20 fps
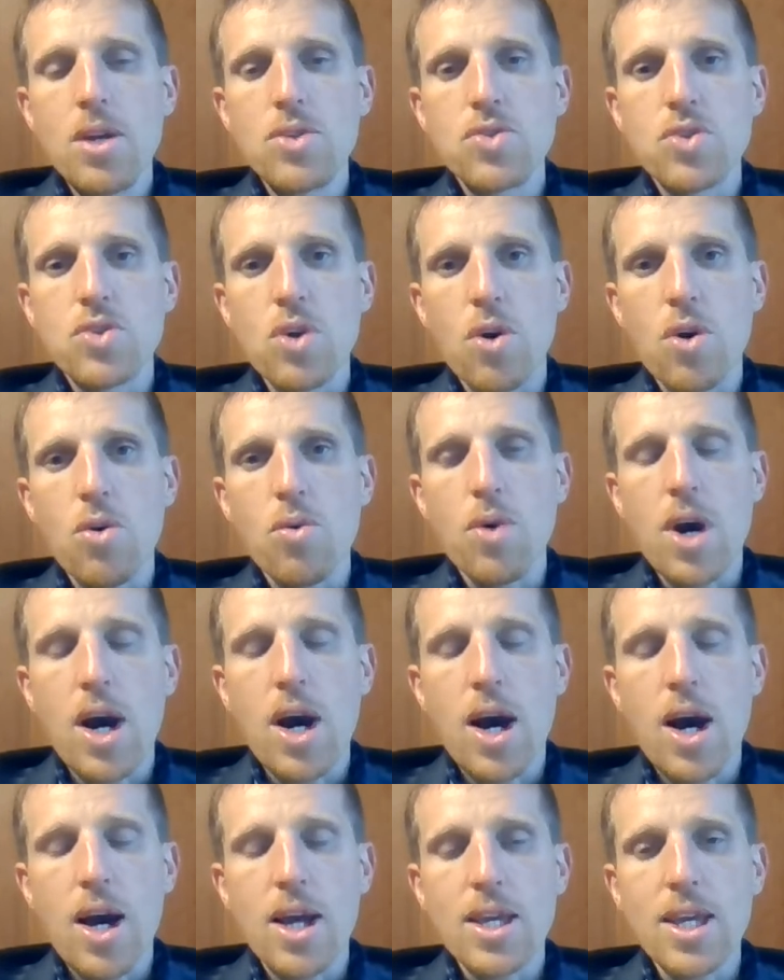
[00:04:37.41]
So
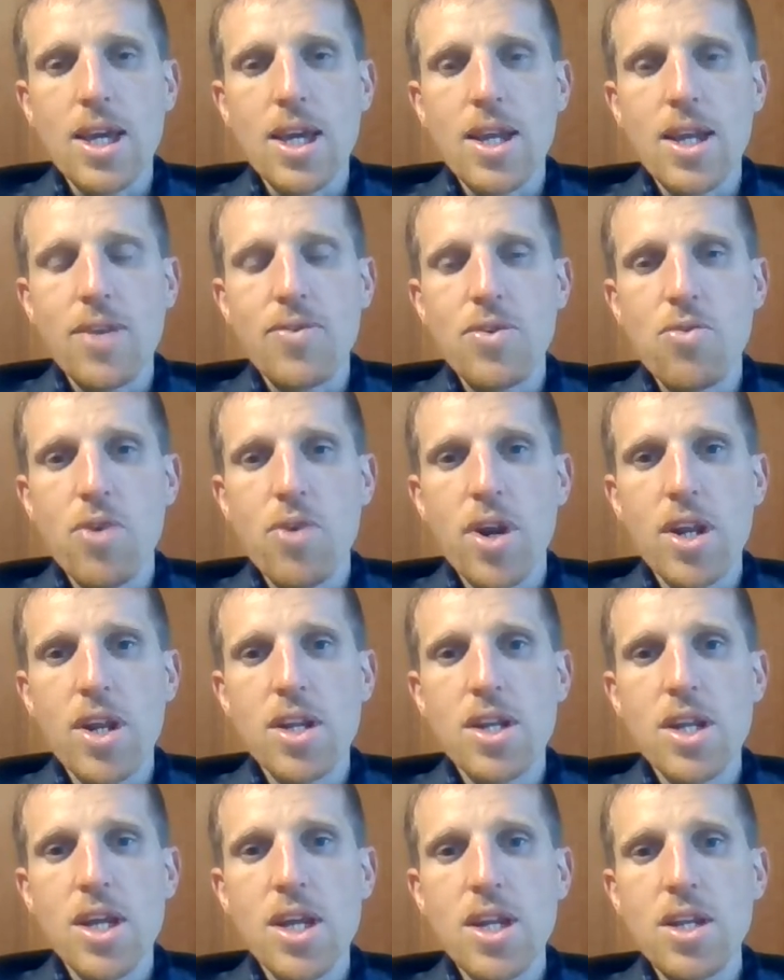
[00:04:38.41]
again, if you run
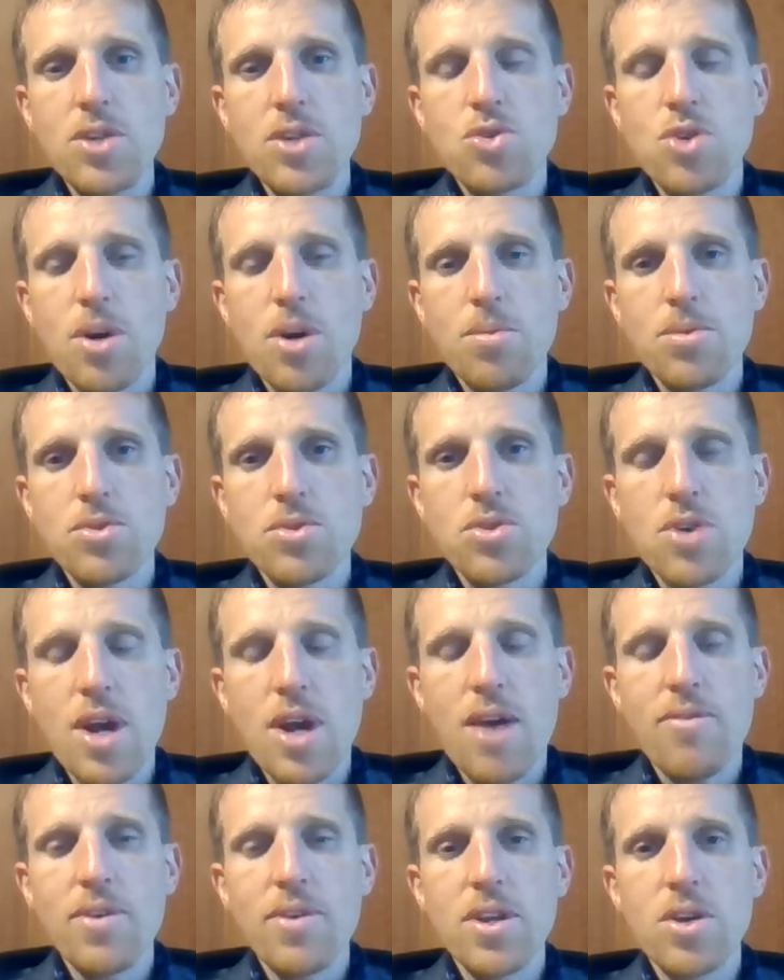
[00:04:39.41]
into any troubles or
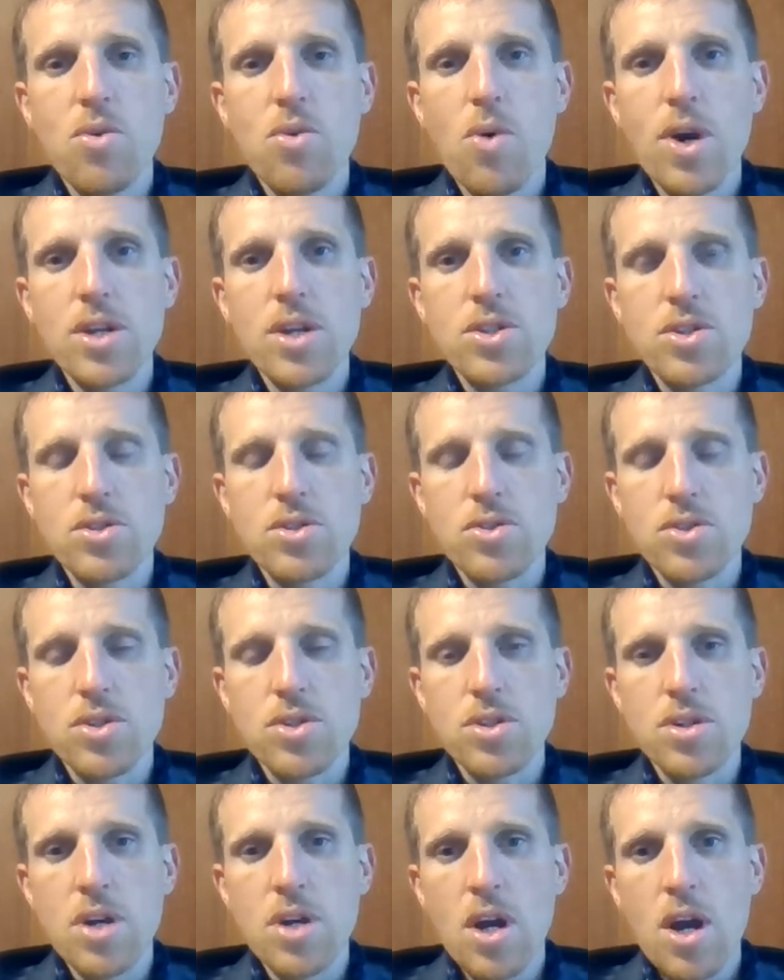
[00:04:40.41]
have any questions
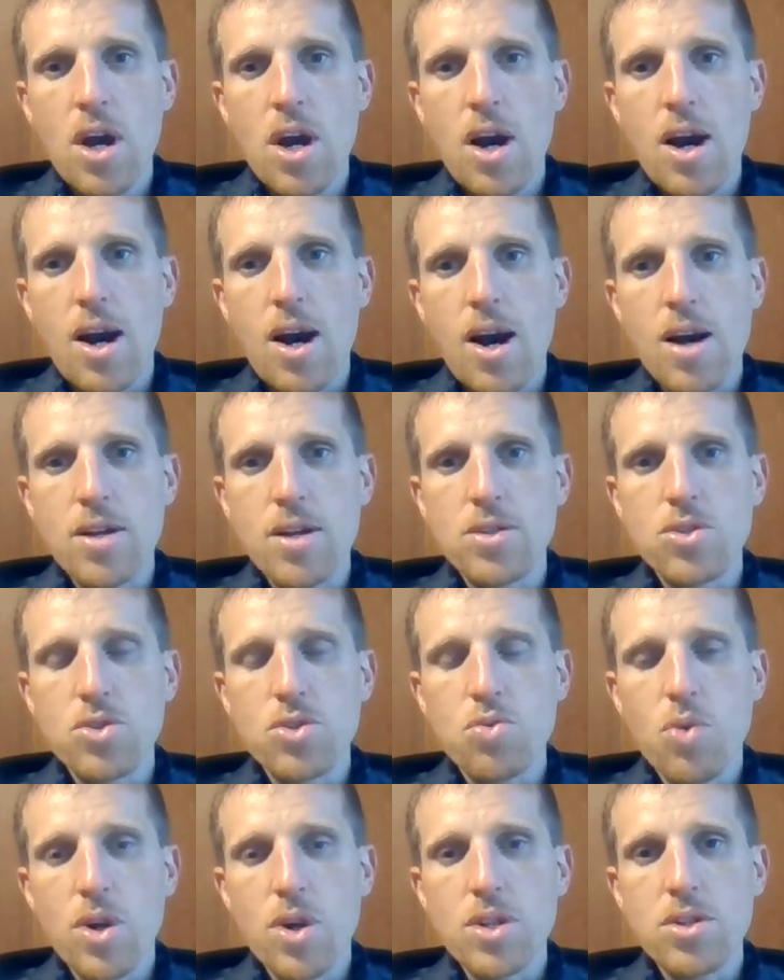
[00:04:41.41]
or
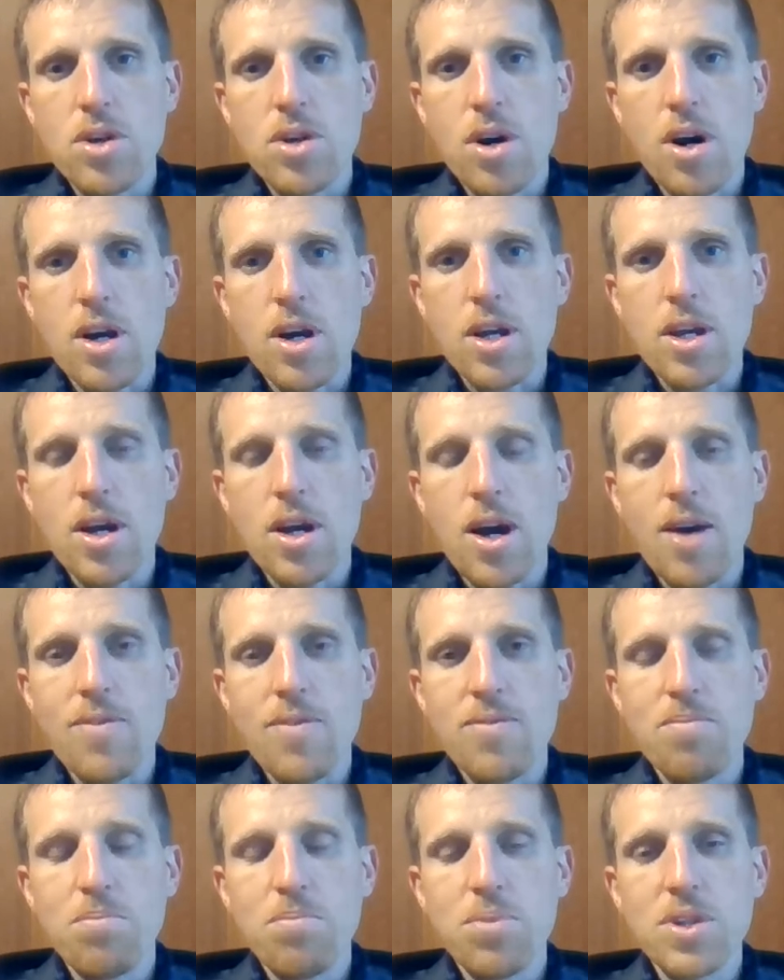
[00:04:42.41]
just want to talk,
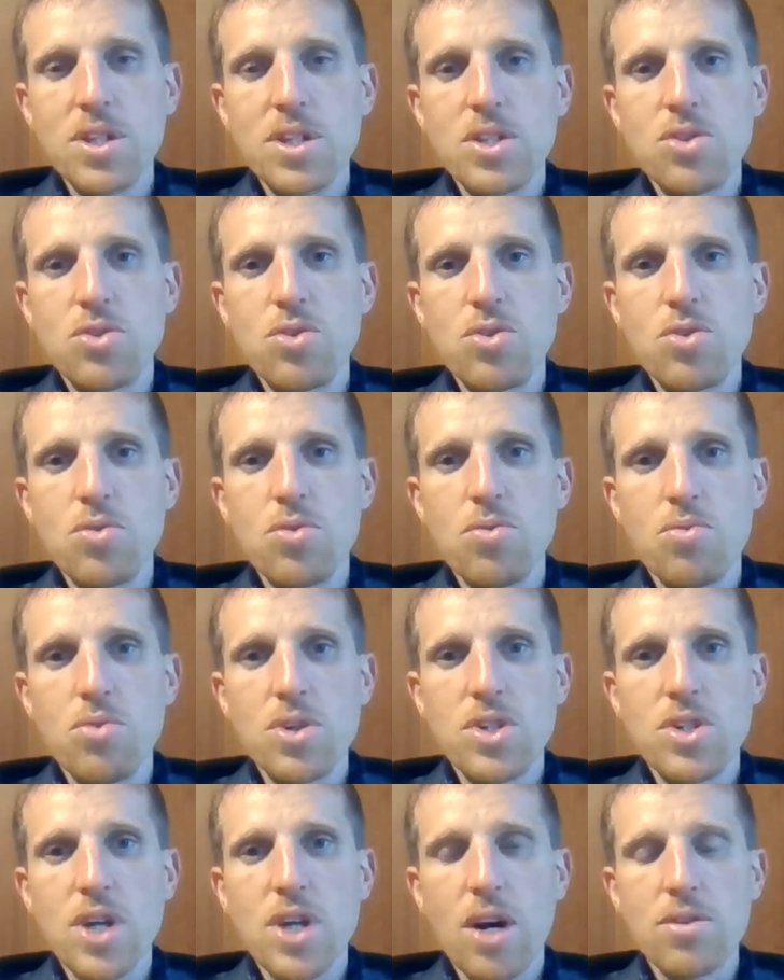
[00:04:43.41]
please do
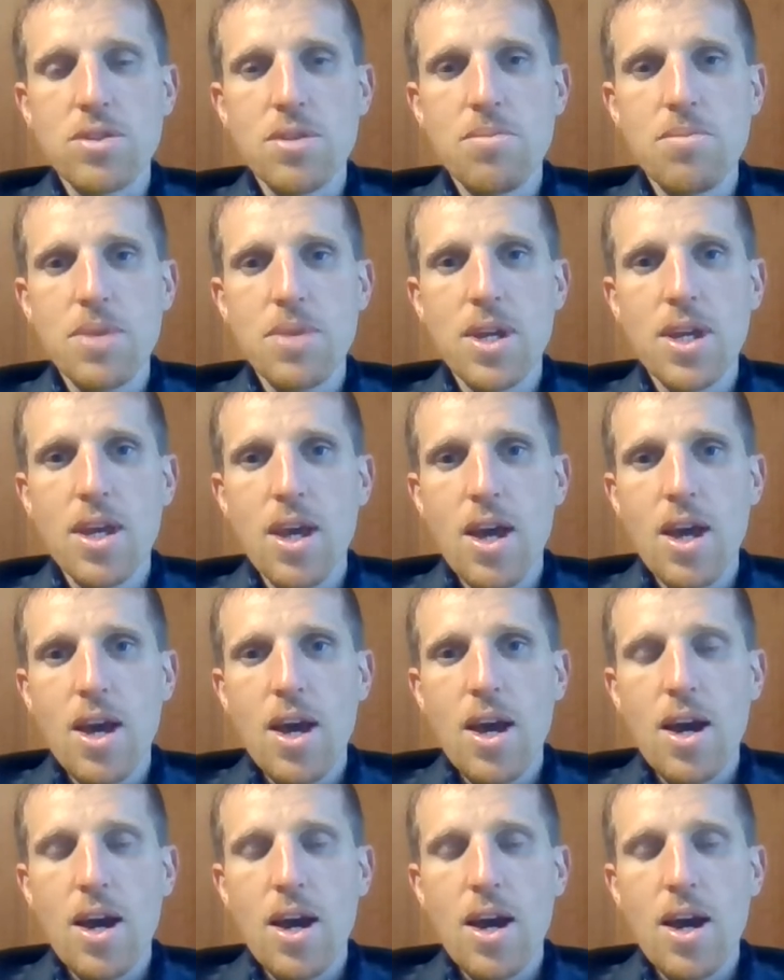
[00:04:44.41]
reach out to me.